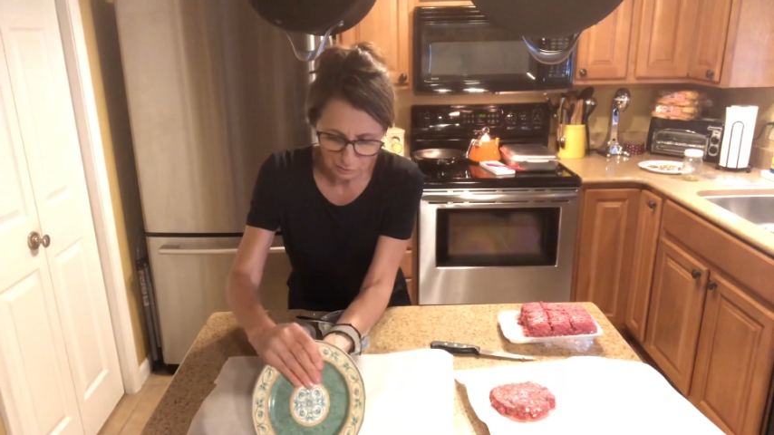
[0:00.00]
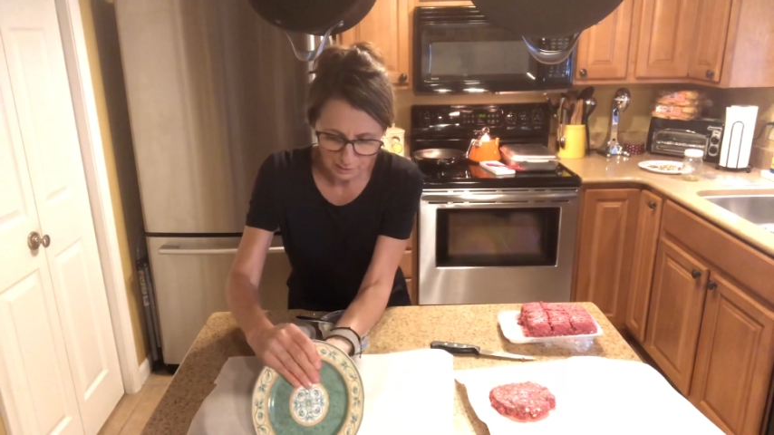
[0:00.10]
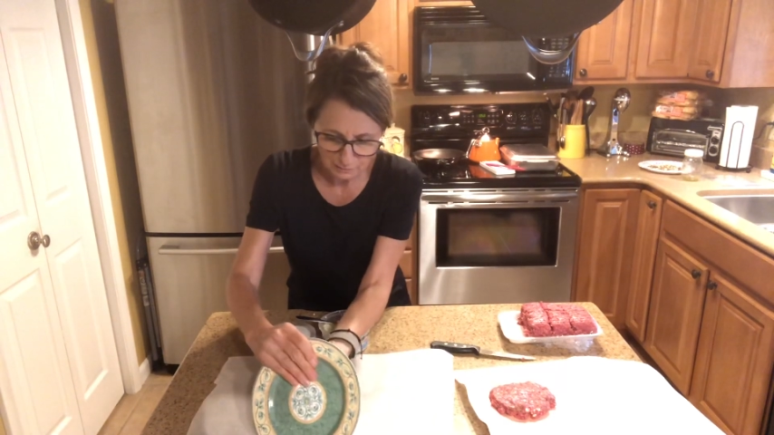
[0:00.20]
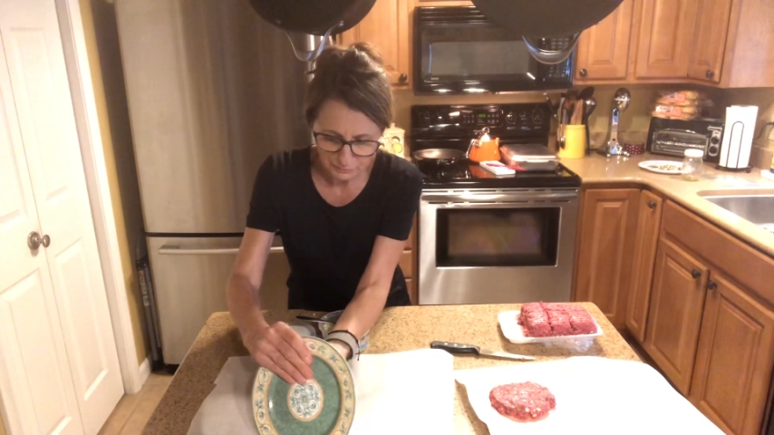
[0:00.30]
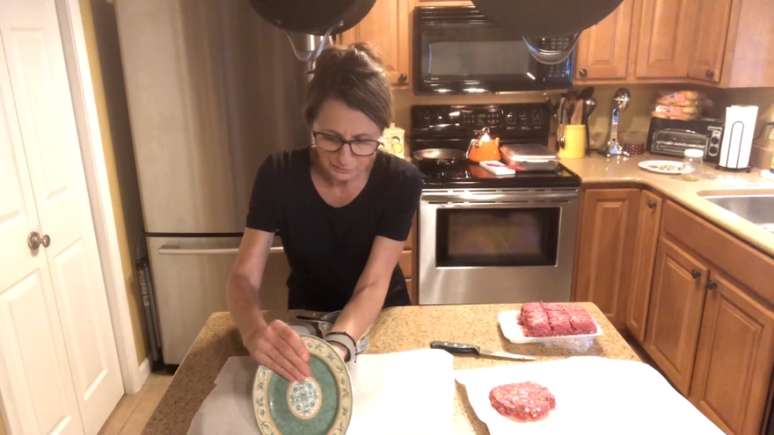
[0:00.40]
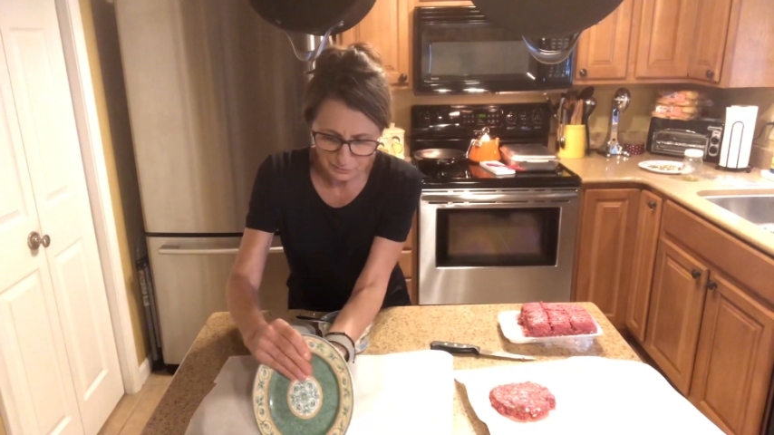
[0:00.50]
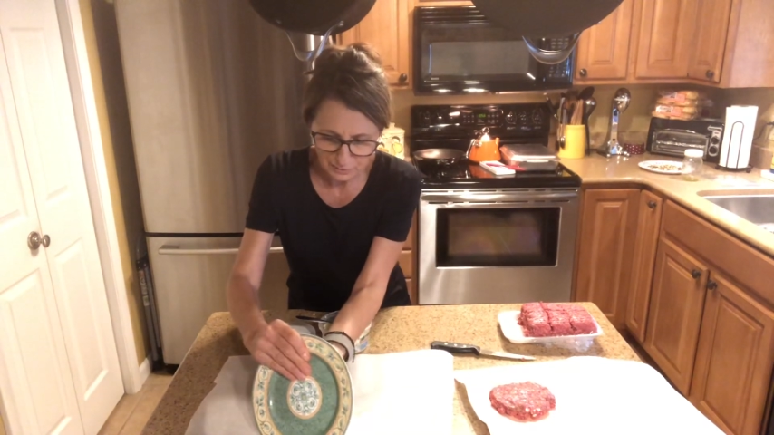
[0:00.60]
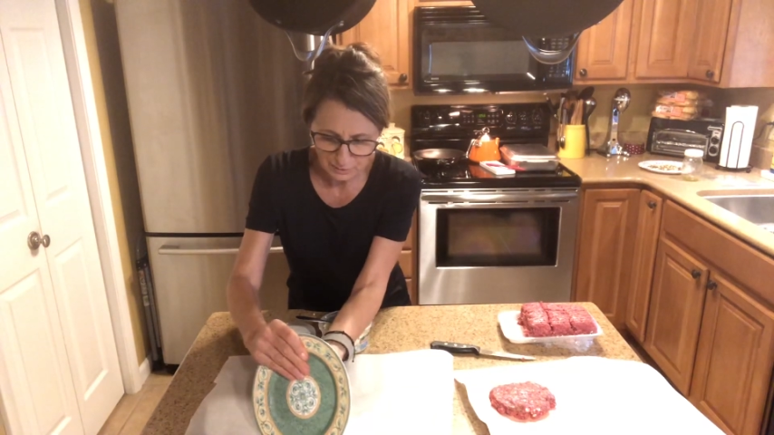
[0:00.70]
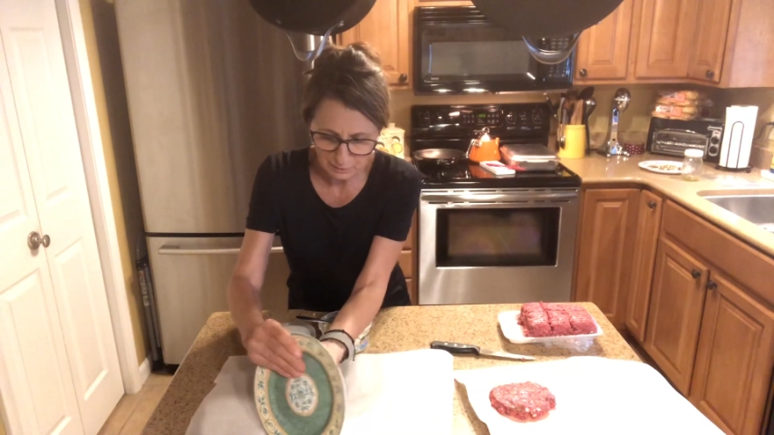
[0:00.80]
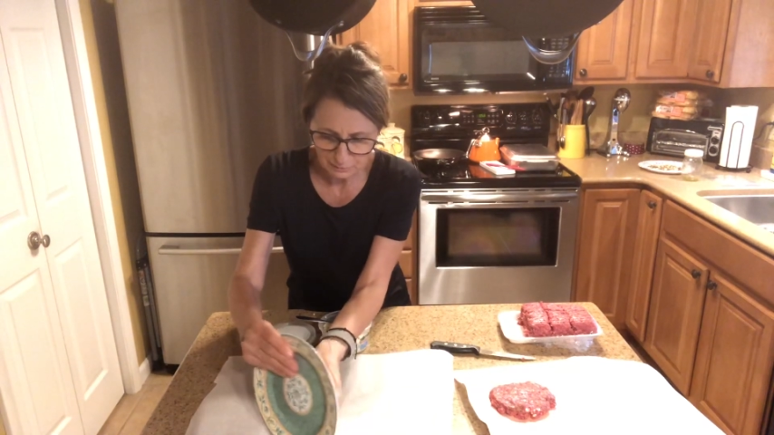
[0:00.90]

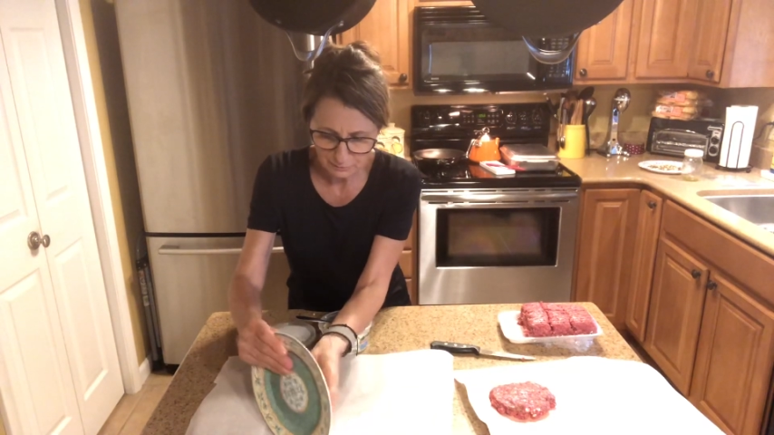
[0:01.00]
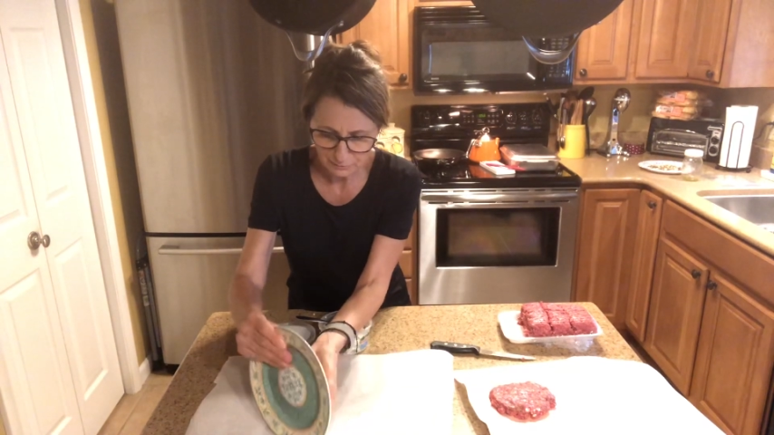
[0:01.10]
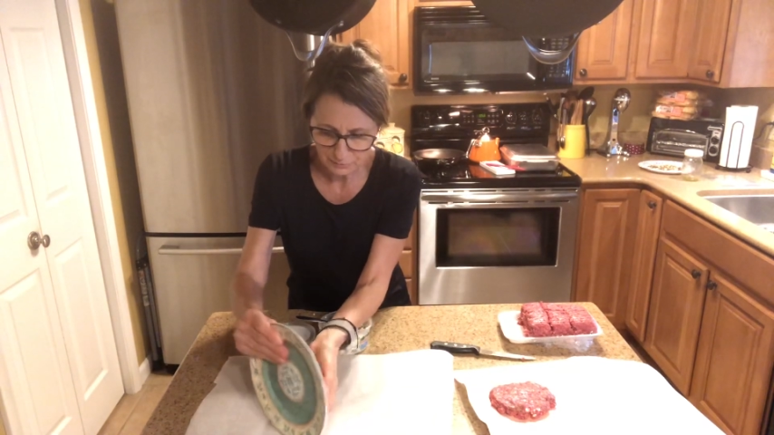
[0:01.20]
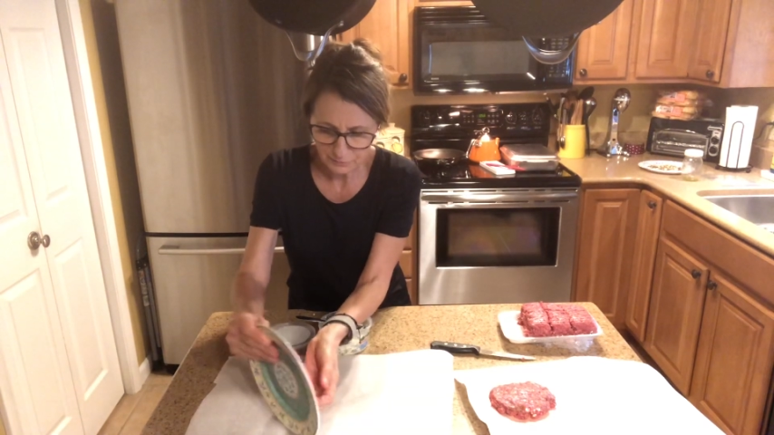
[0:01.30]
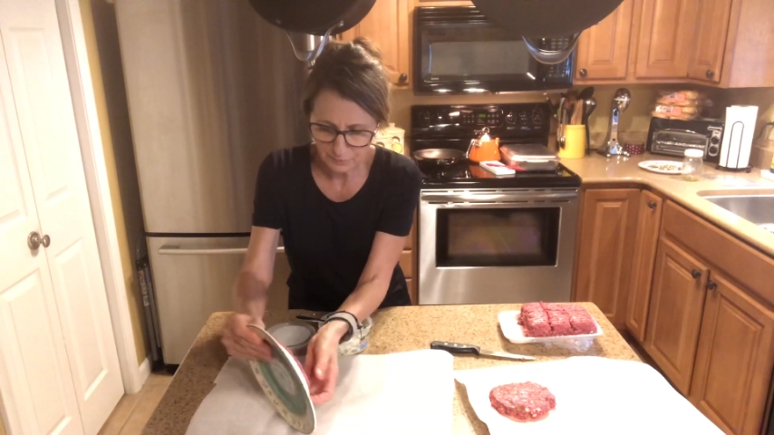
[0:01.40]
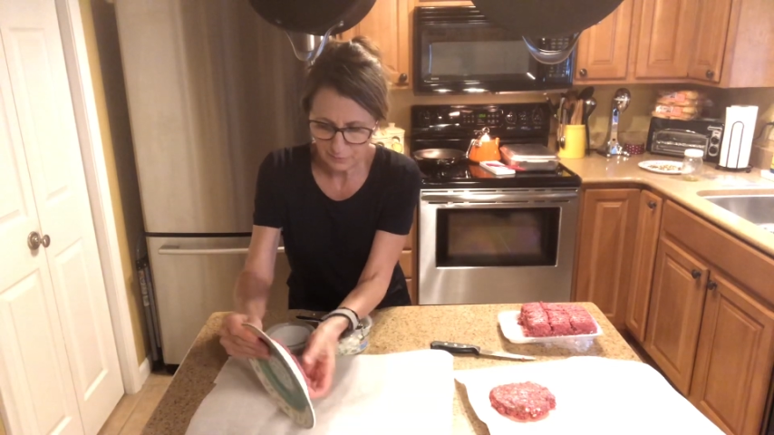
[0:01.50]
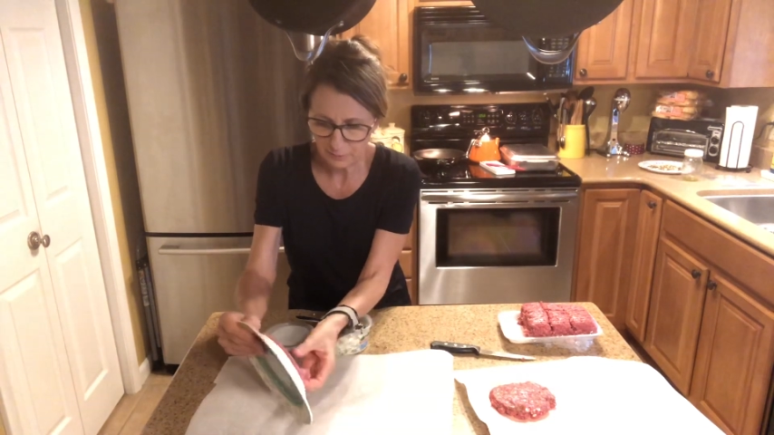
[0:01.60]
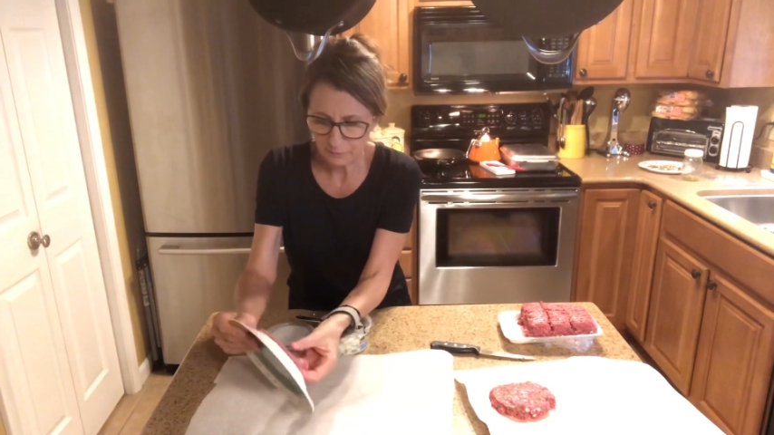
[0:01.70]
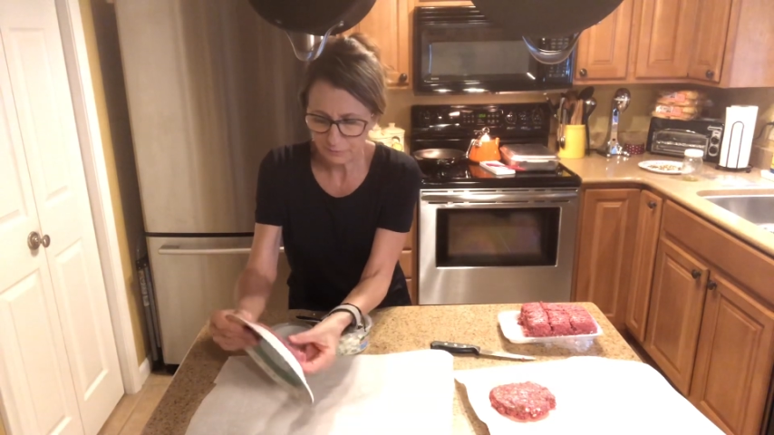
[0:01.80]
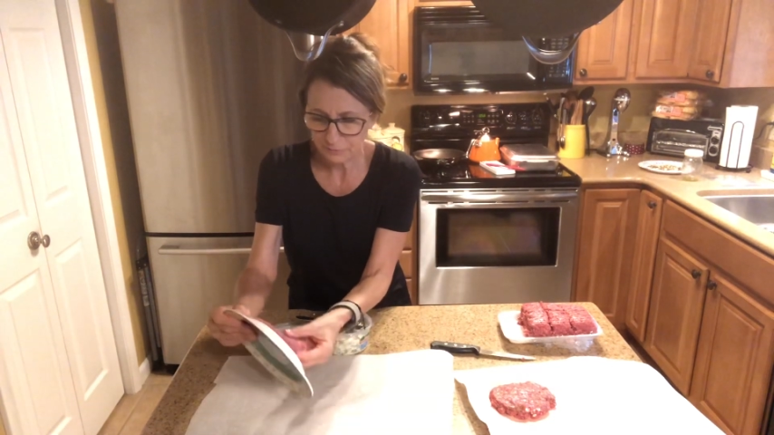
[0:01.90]
level of uh,
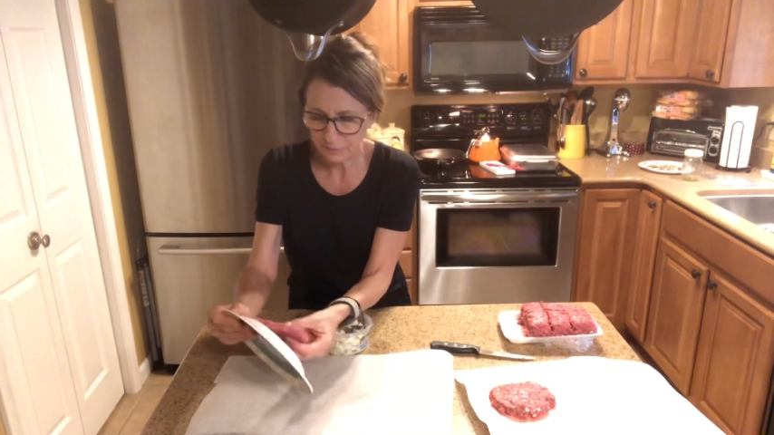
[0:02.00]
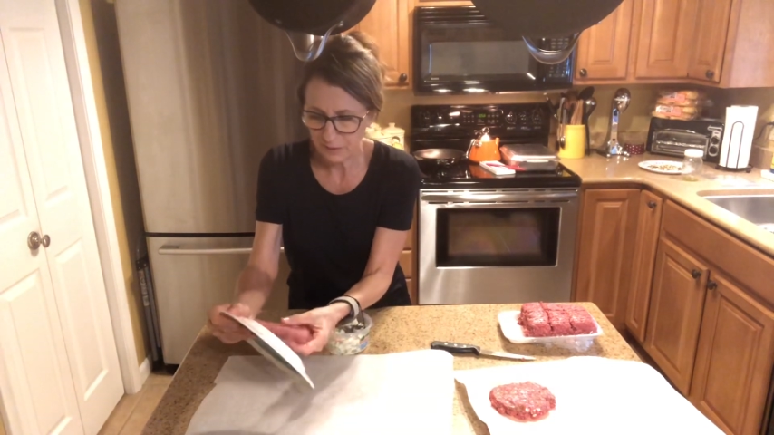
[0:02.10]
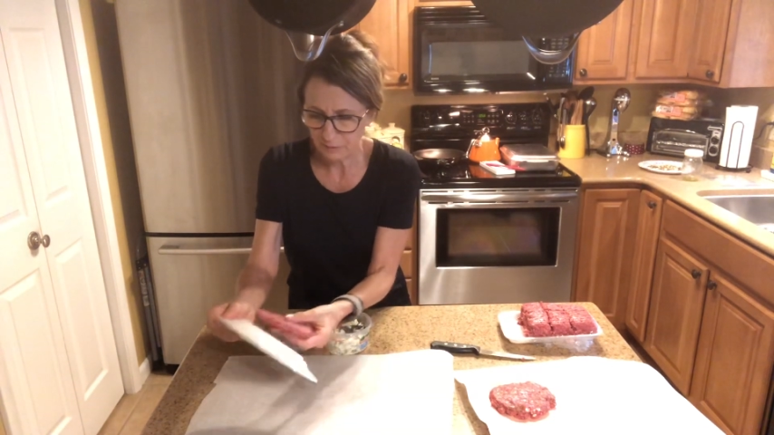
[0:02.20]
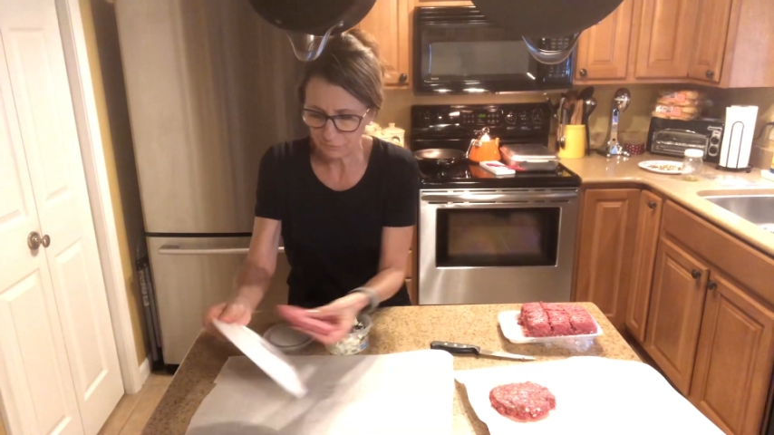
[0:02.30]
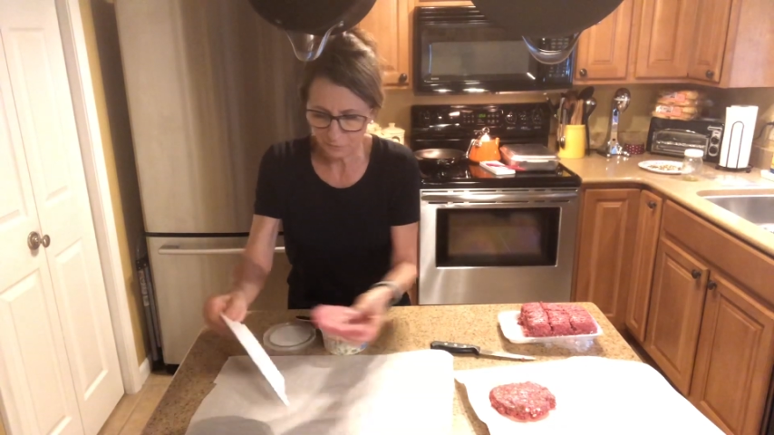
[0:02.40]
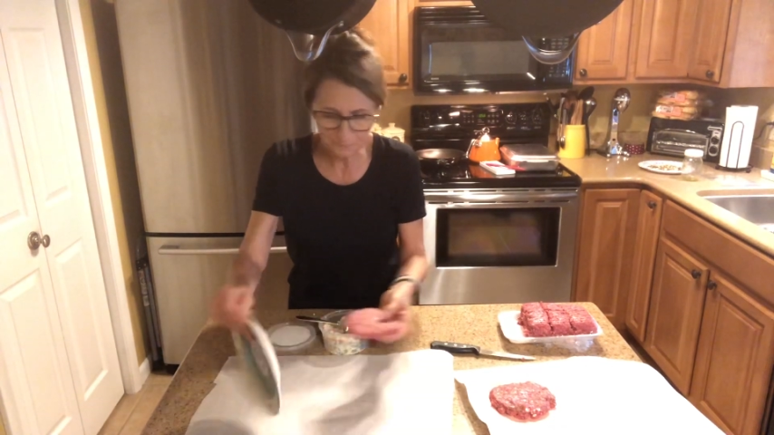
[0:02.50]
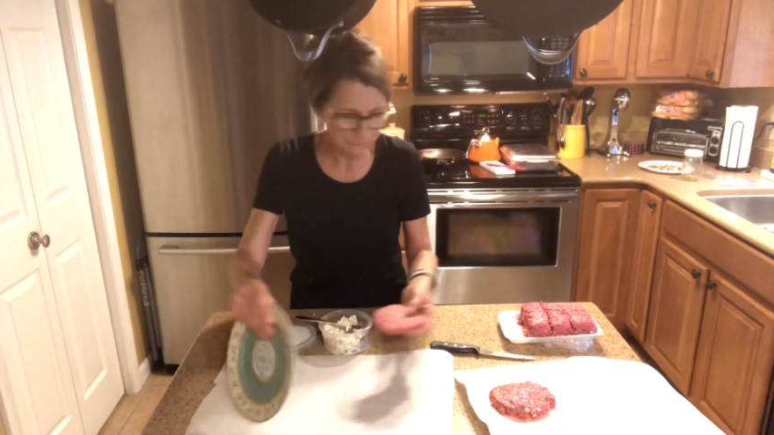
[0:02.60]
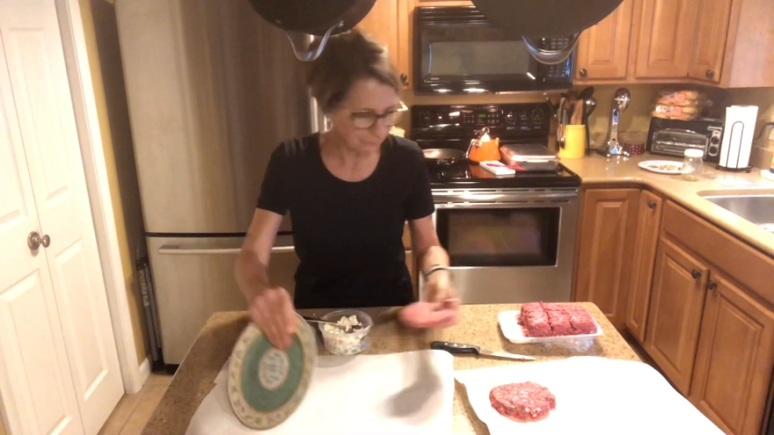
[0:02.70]
flavor.